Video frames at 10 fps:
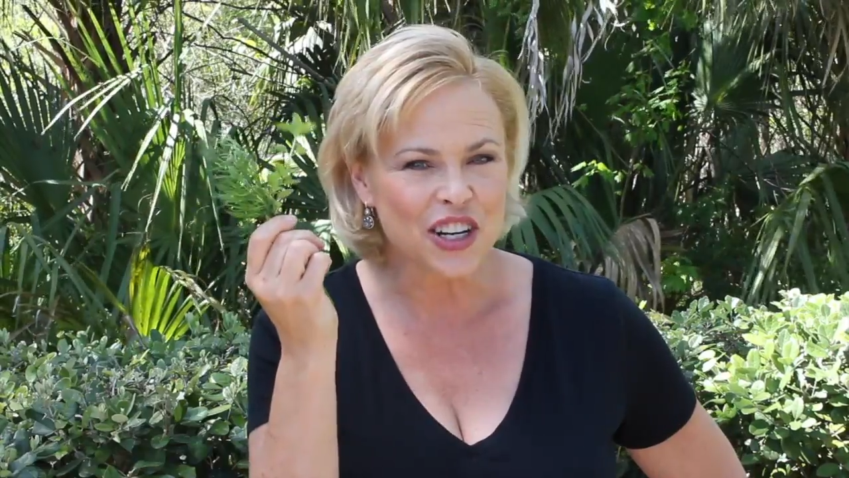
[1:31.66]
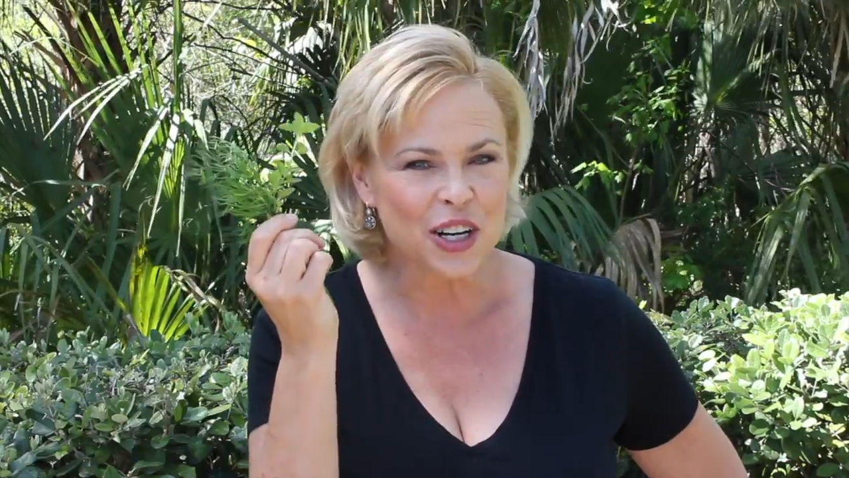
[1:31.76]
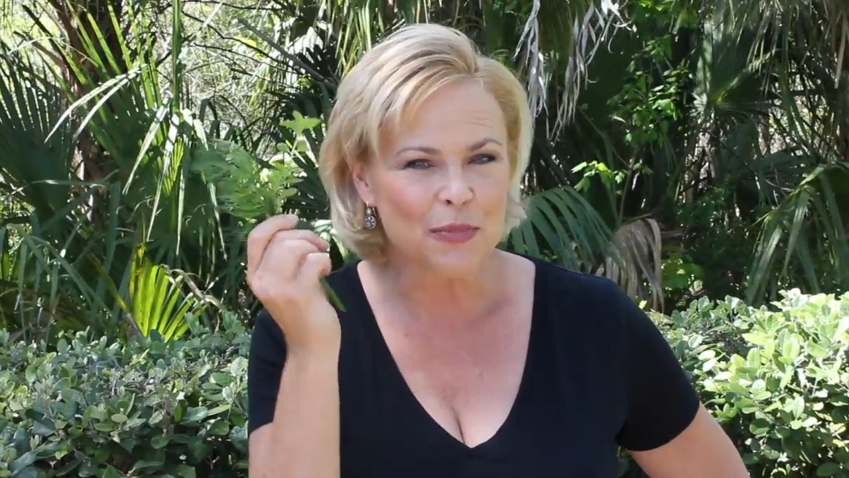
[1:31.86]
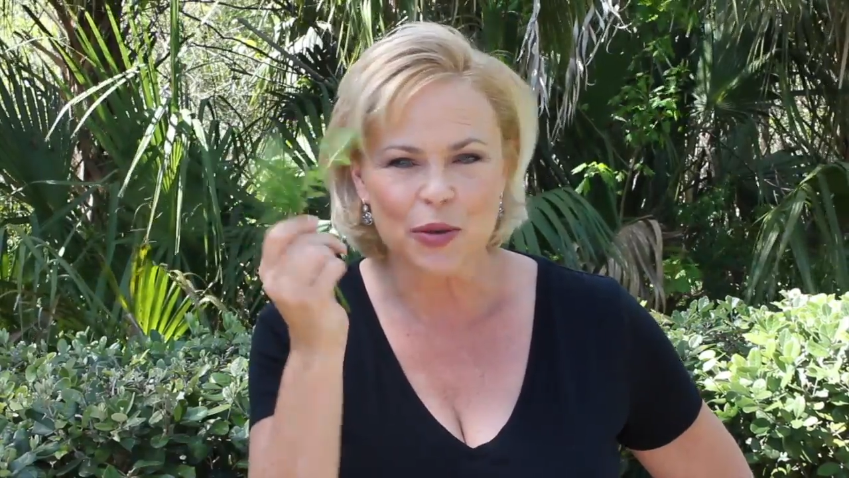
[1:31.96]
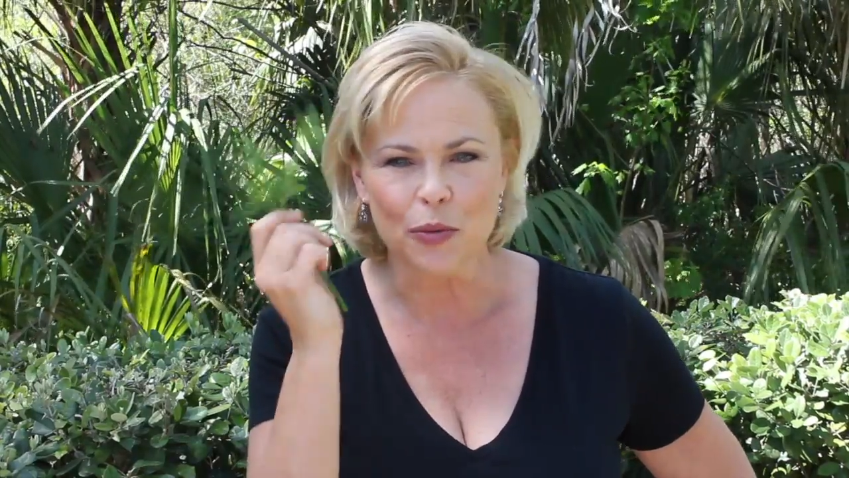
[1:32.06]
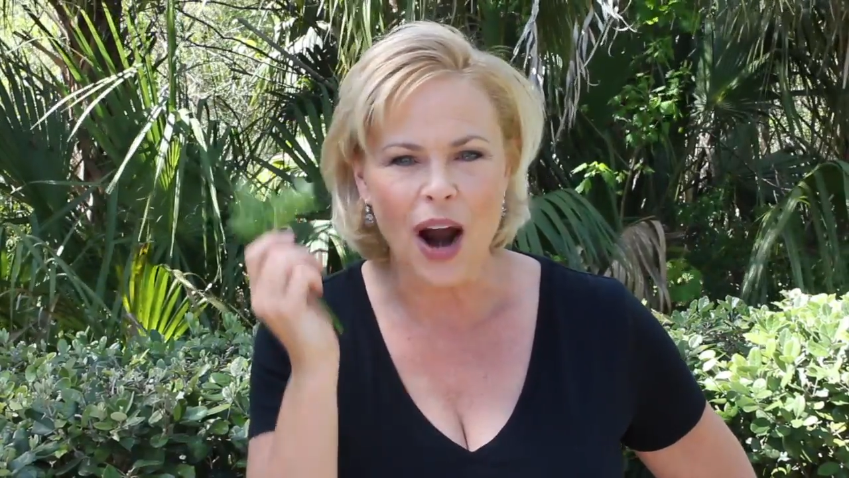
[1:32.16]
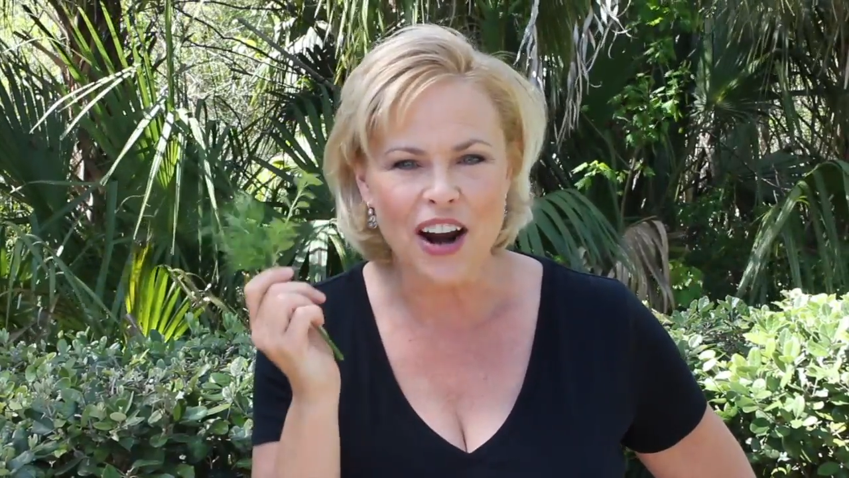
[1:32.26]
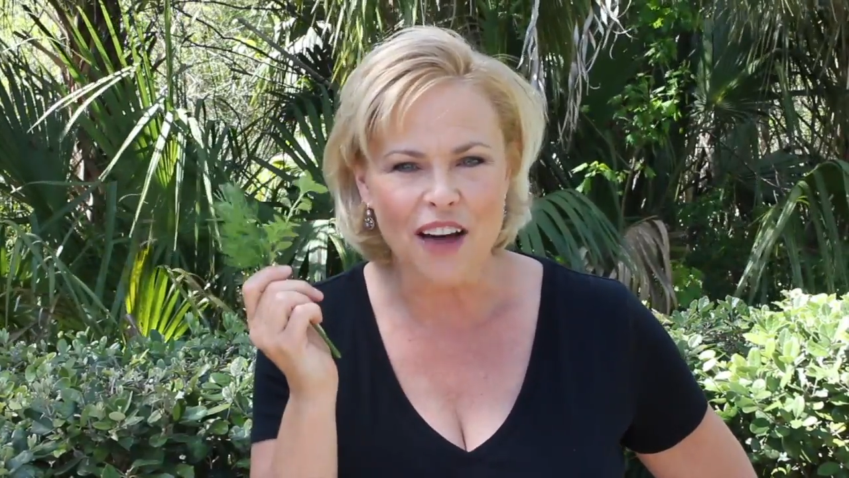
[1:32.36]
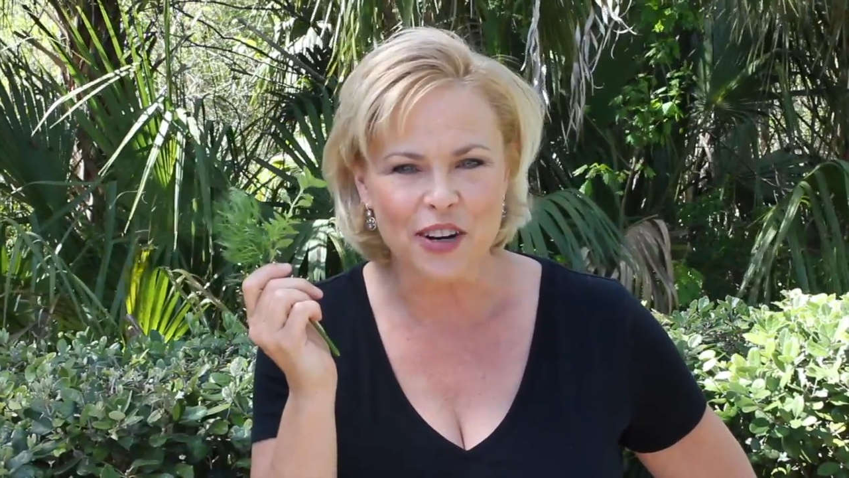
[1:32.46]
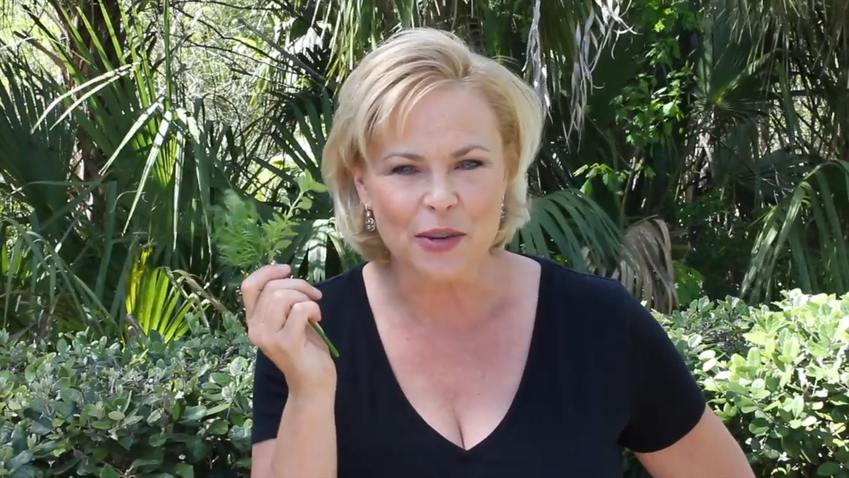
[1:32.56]
herbs right
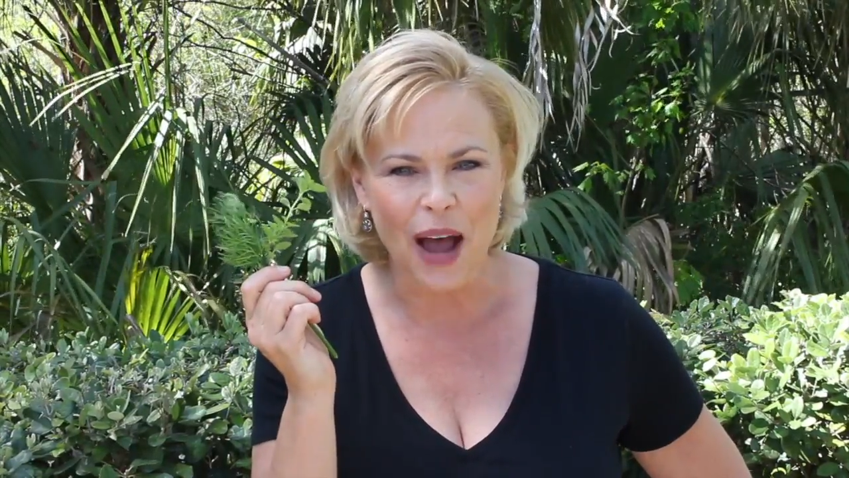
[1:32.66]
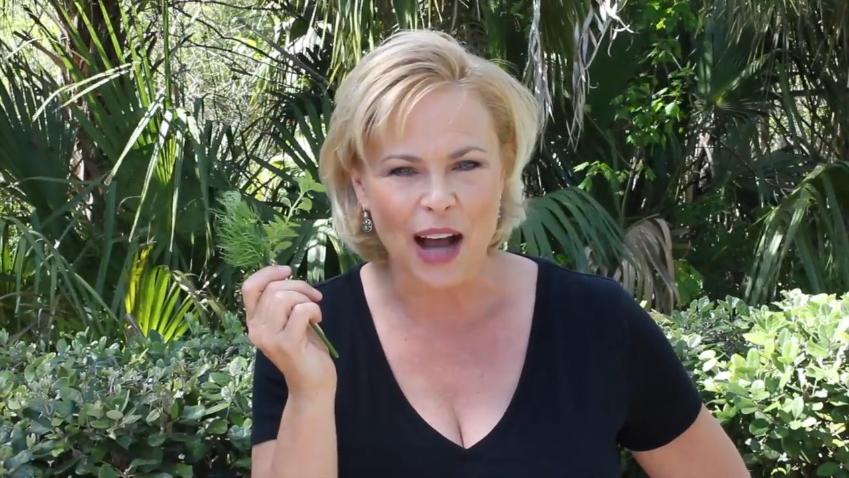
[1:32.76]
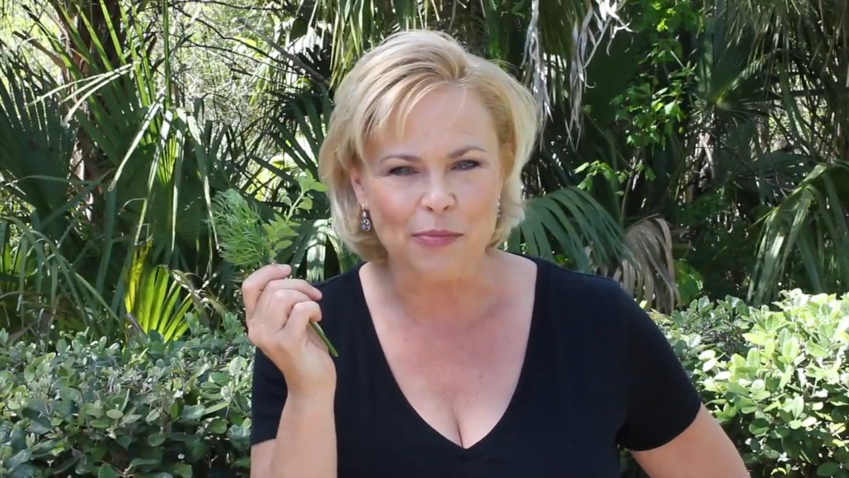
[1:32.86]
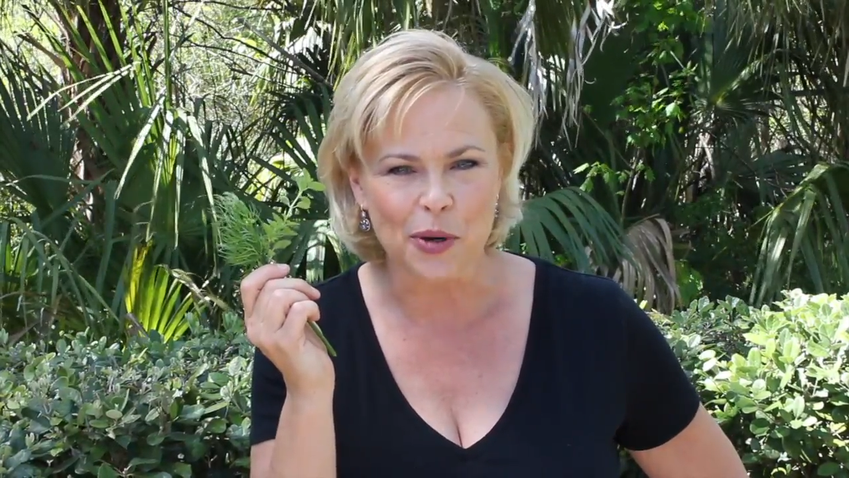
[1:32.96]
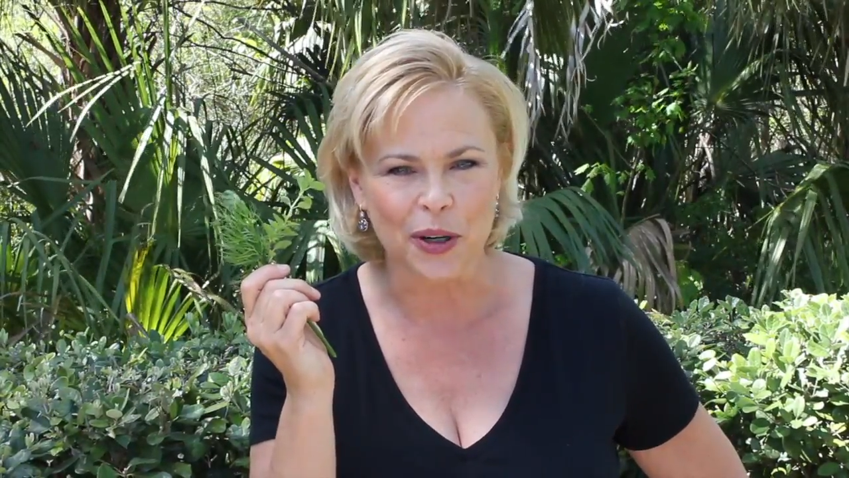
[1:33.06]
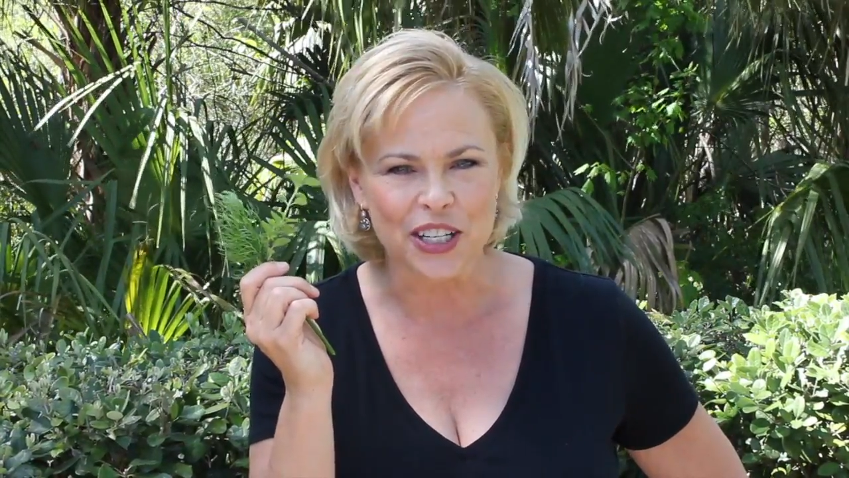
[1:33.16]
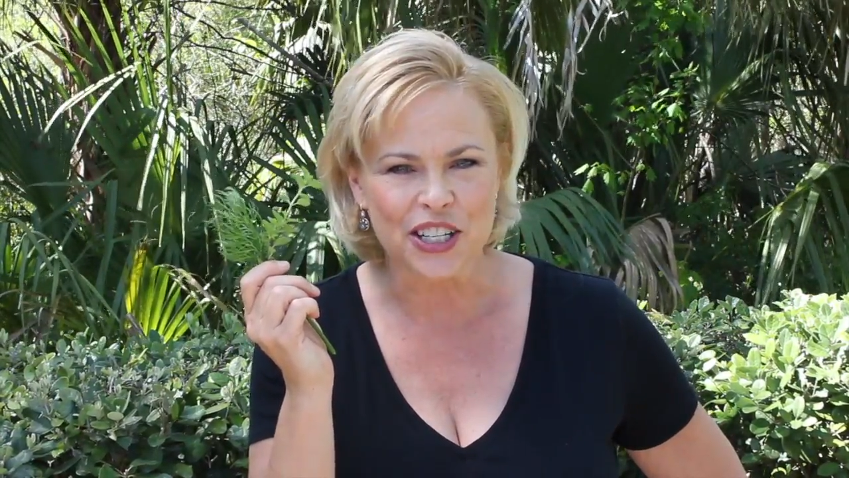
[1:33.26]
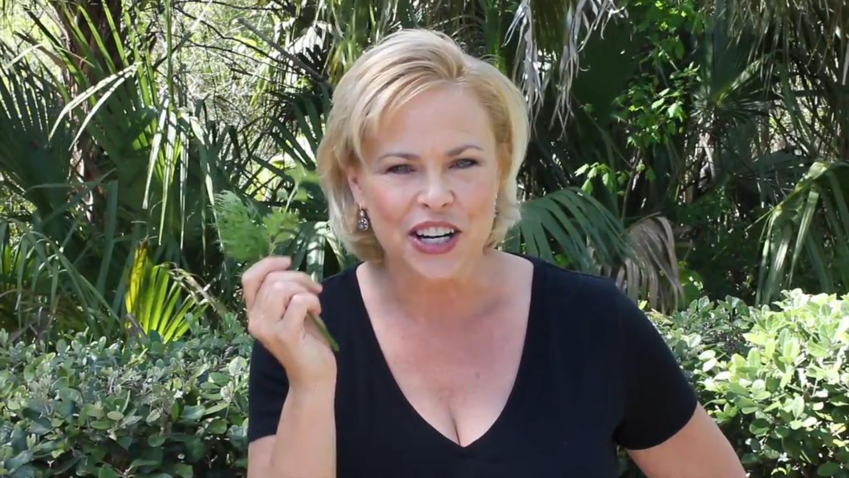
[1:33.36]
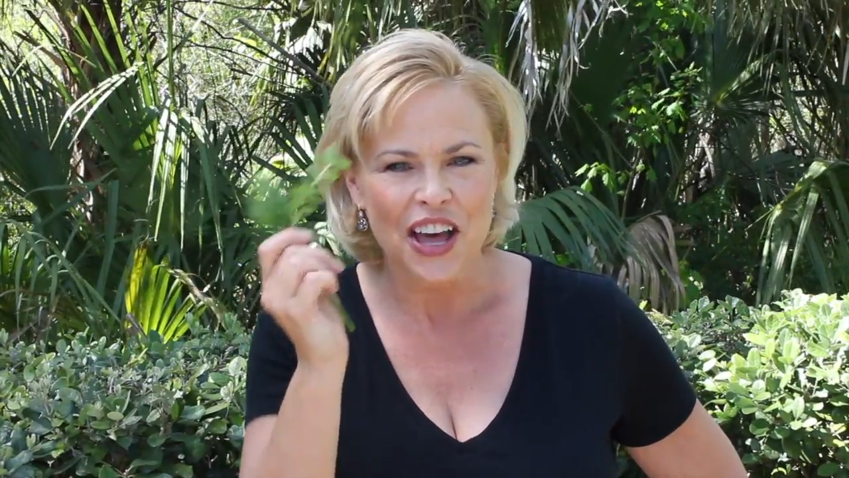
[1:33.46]
off your back porch.